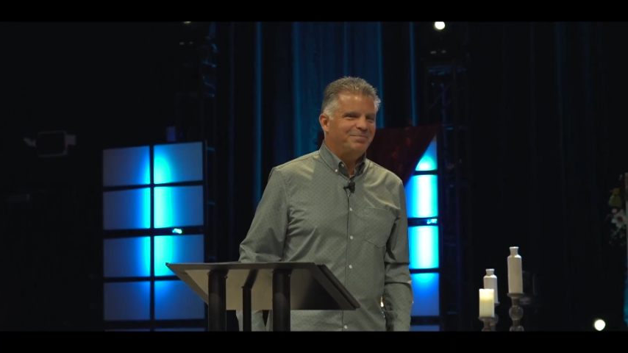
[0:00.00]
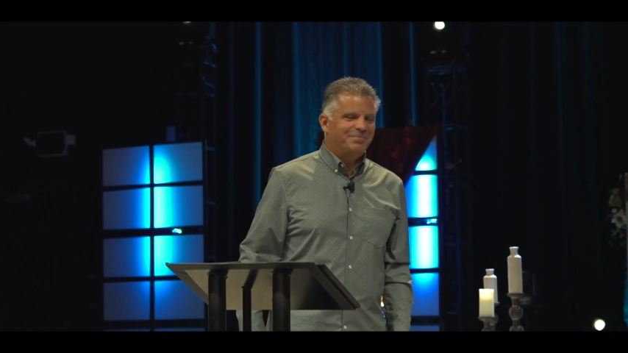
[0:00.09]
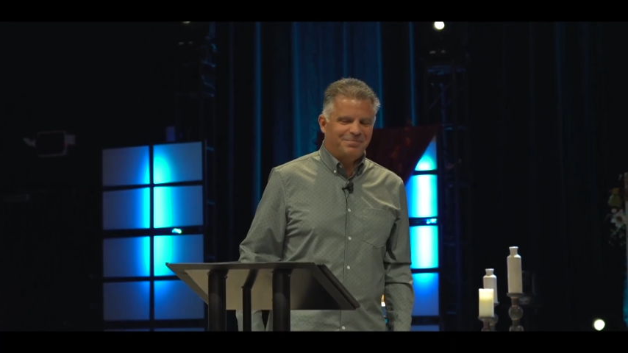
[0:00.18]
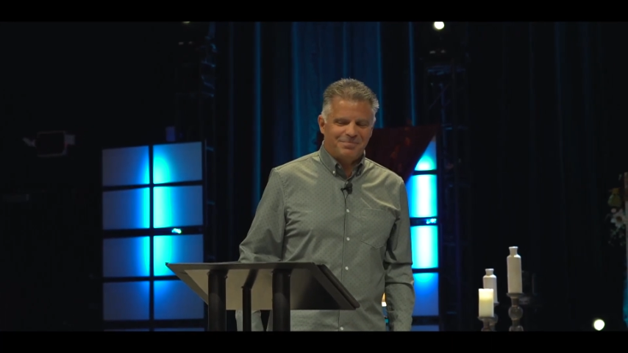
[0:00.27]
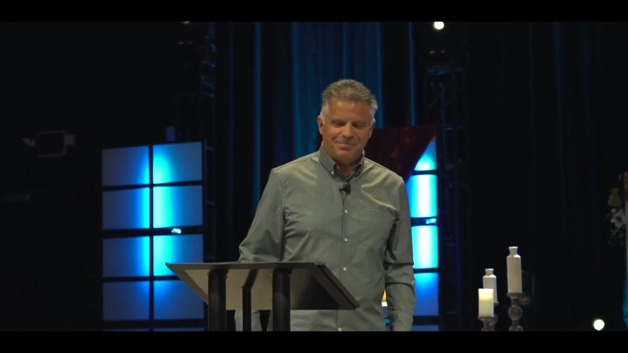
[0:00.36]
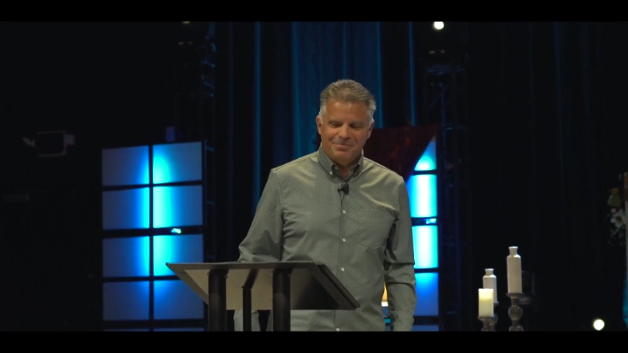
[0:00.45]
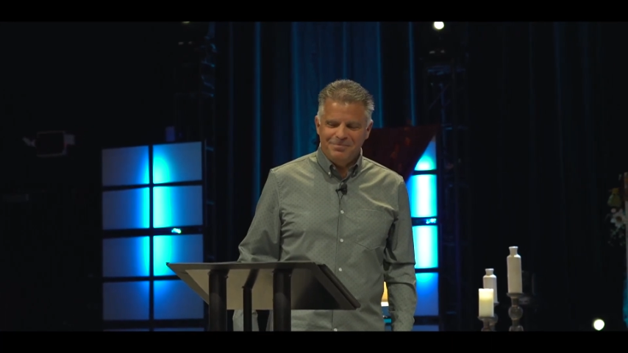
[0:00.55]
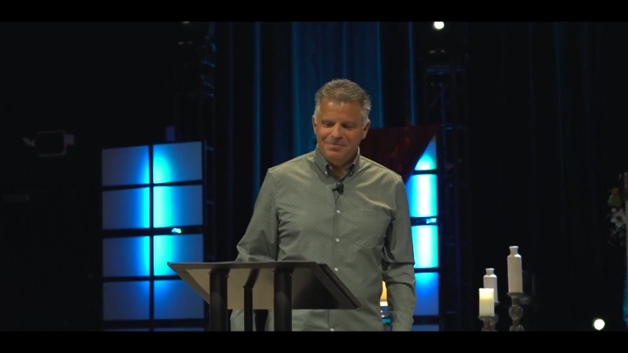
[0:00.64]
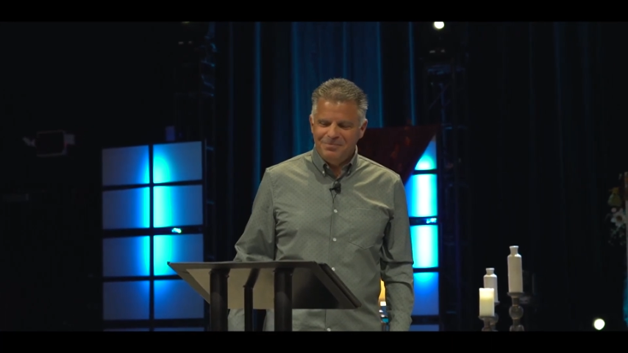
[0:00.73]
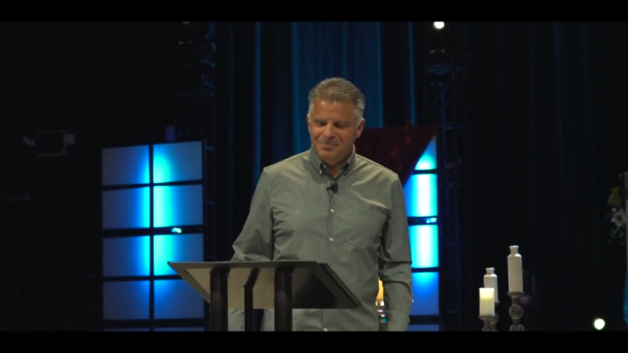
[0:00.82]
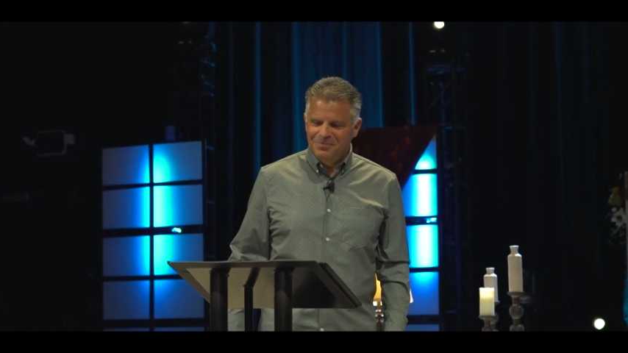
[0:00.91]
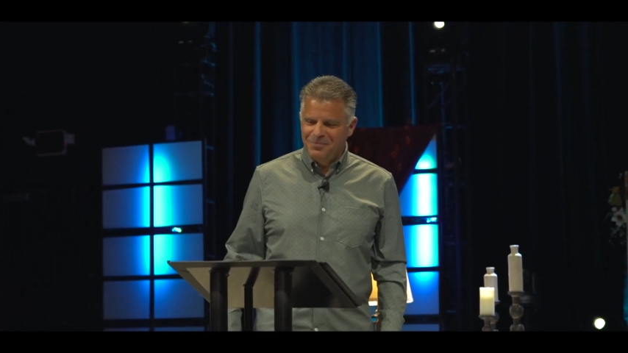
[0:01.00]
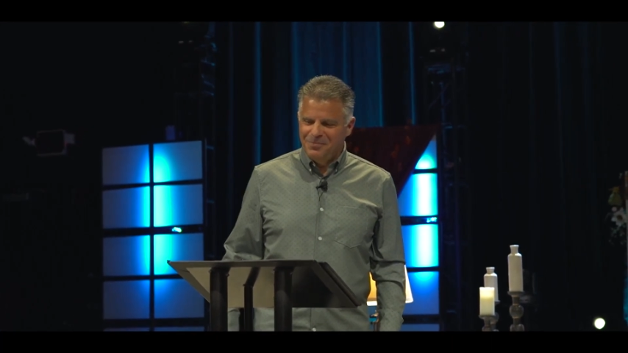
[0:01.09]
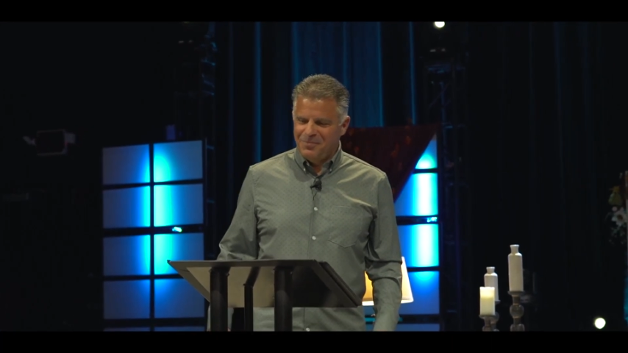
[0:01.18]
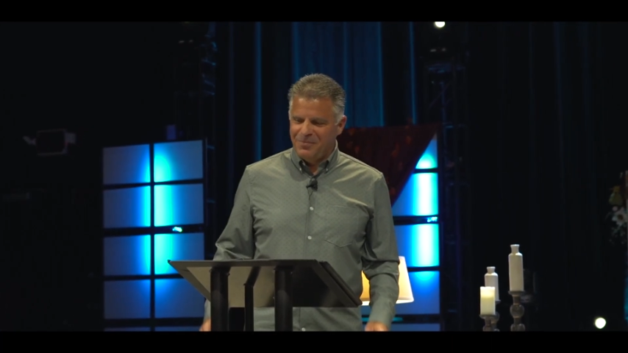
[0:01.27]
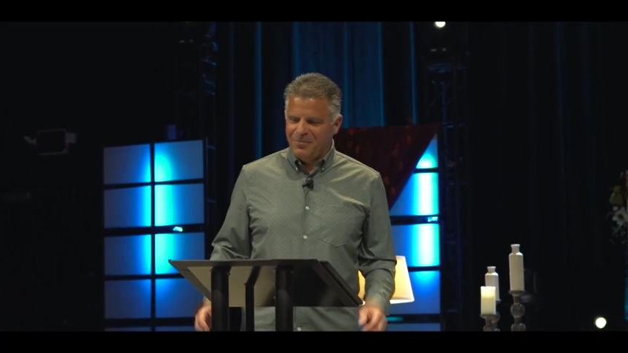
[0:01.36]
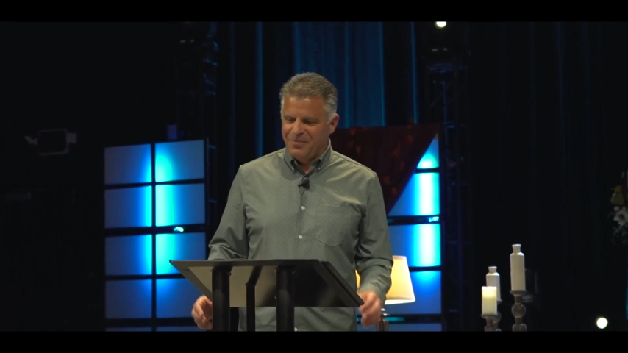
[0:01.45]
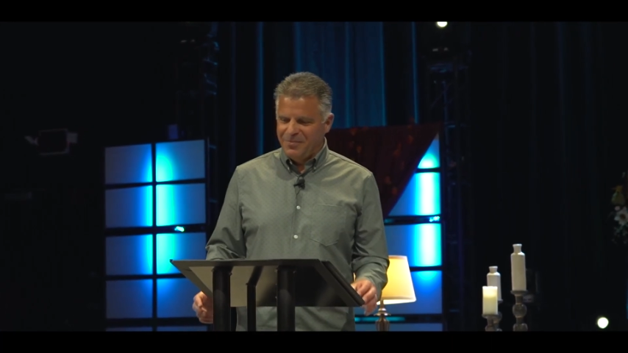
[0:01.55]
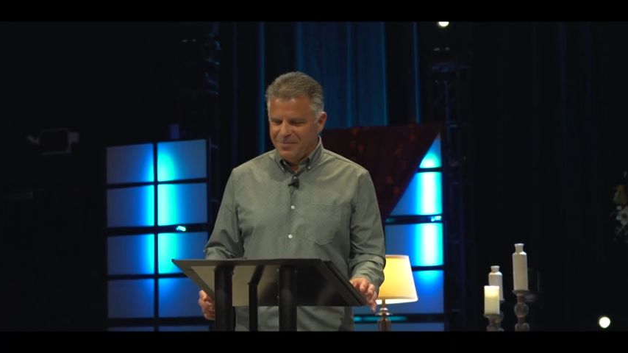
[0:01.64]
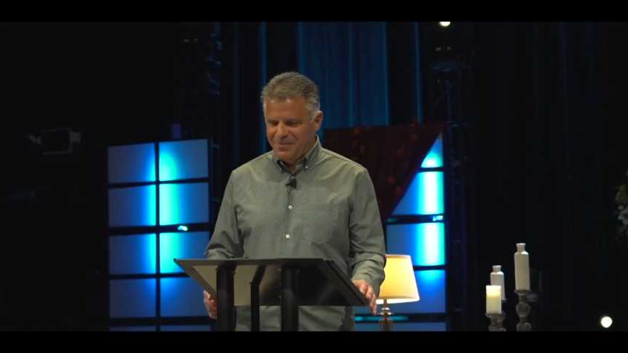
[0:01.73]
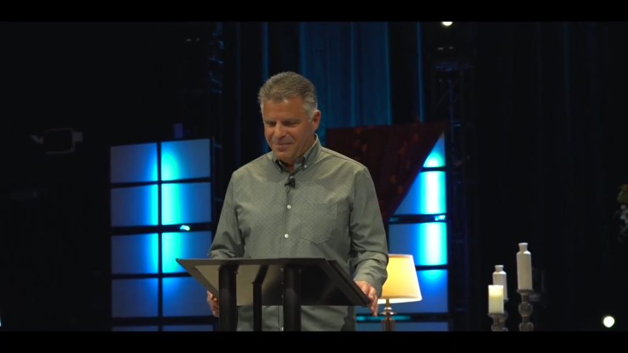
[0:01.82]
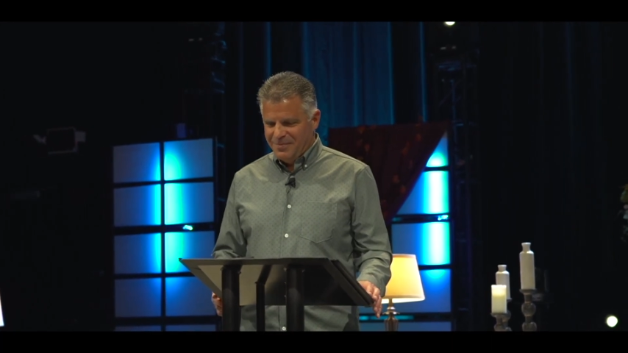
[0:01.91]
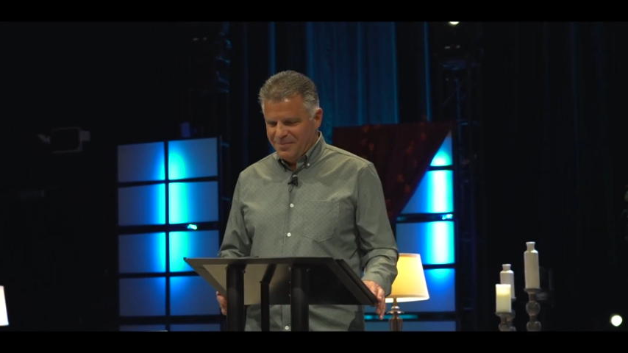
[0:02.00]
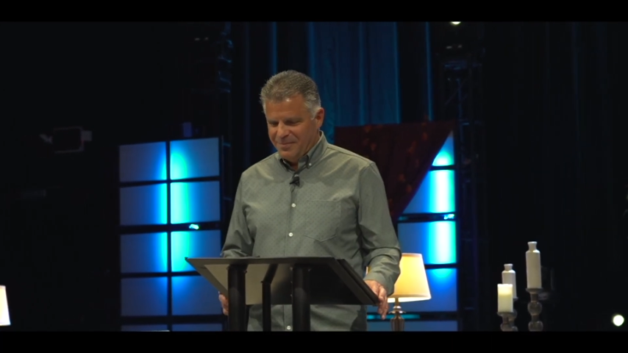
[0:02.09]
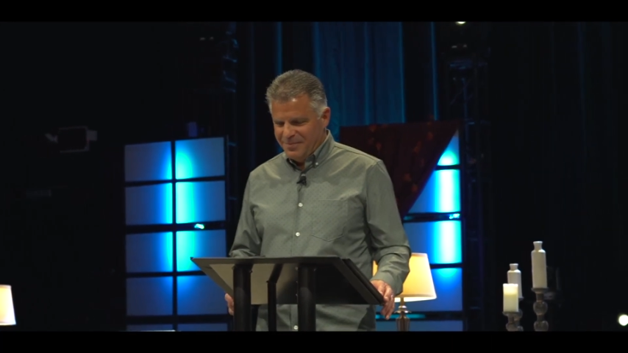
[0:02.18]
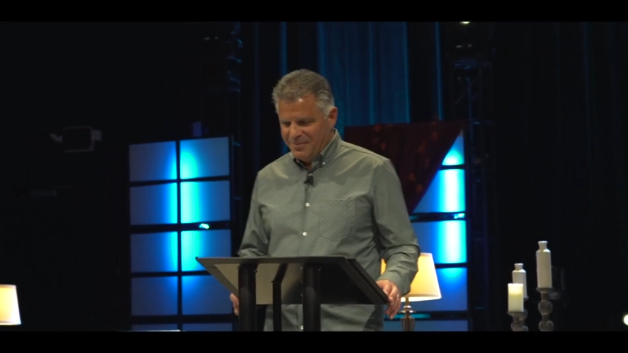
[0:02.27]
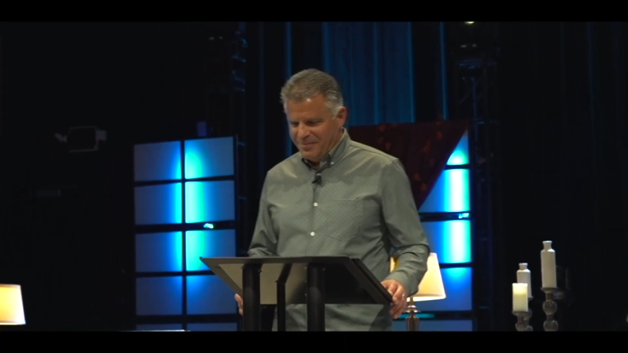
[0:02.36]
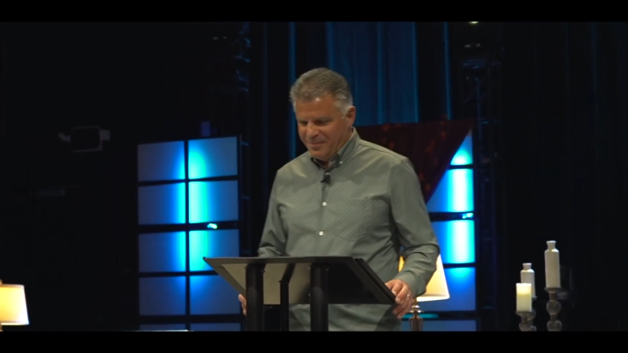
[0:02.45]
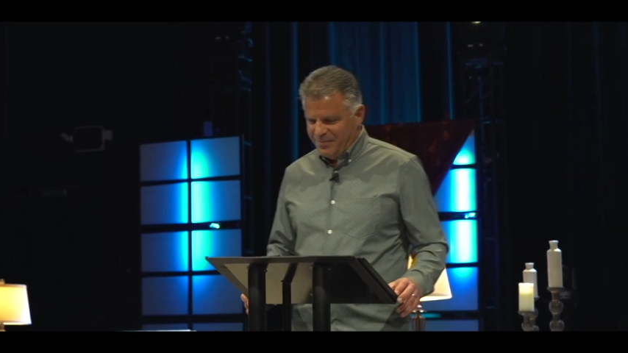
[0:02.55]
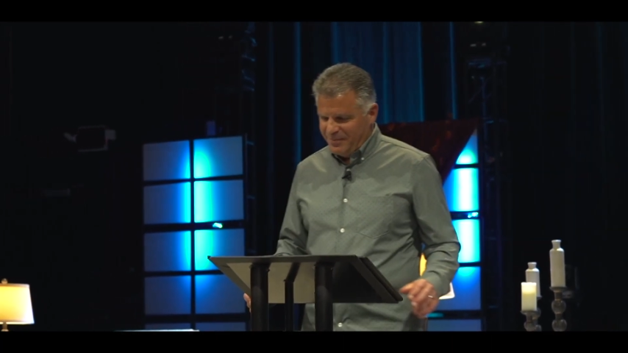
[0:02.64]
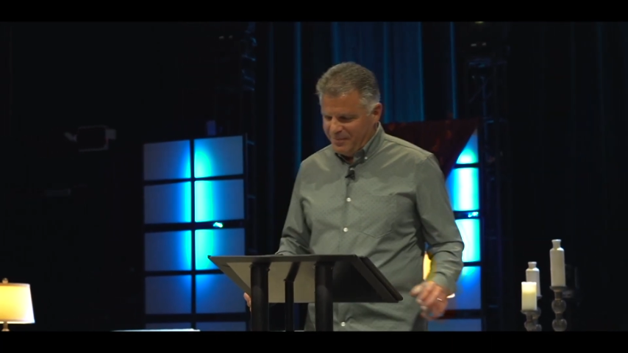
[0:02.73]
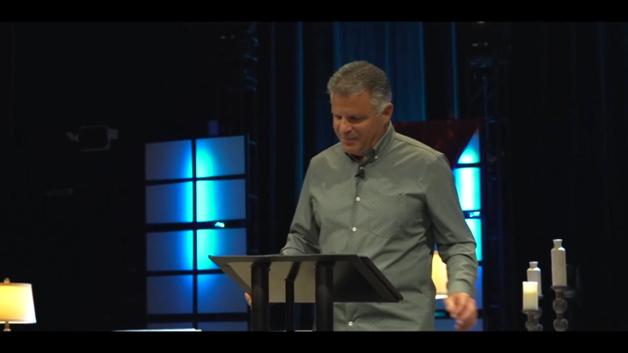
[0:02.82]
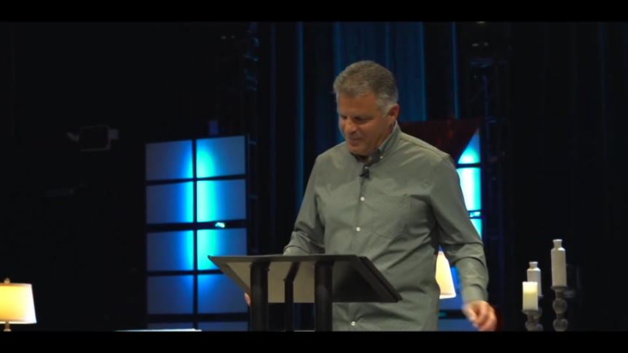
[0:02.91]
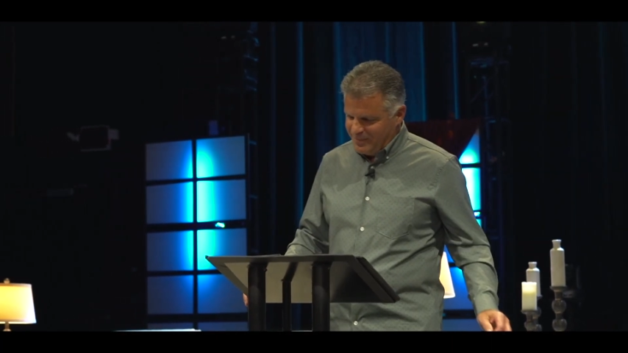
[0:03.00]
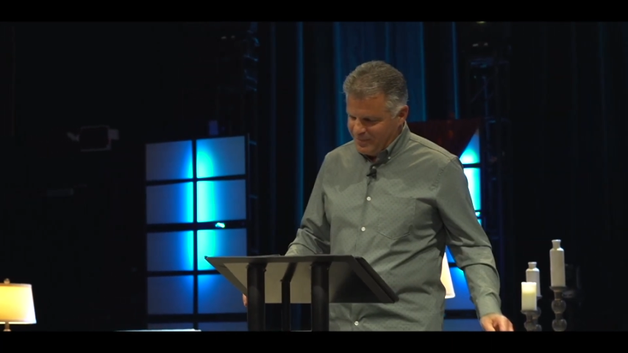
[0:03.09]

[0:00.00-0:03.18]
Nothing is said.